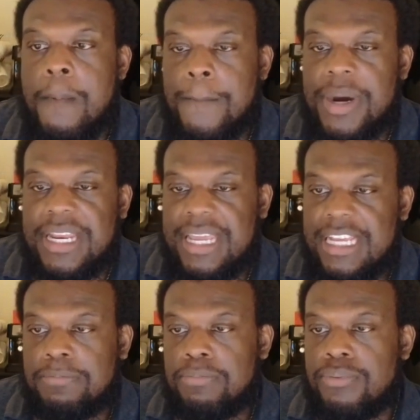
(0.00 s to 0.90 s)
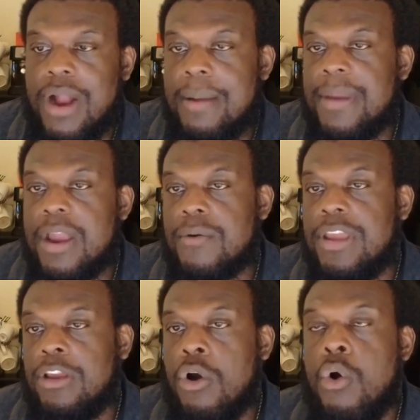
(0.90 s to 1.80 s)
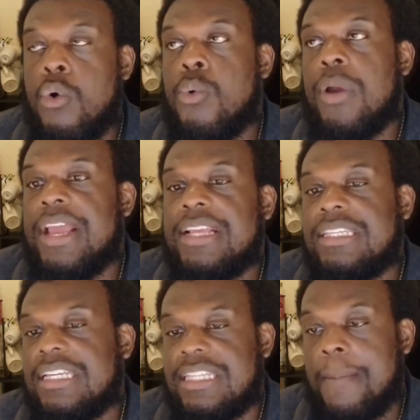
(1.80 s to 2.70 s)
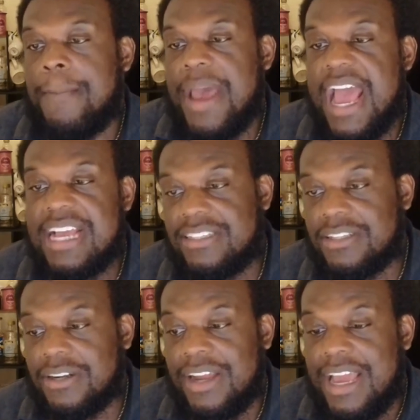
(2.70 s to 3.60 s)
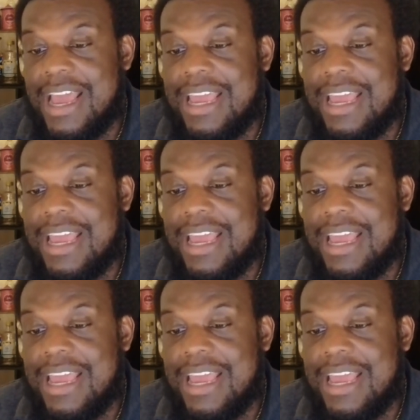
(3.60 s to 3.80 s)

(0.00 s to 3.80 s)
But his primary goal is as a passer.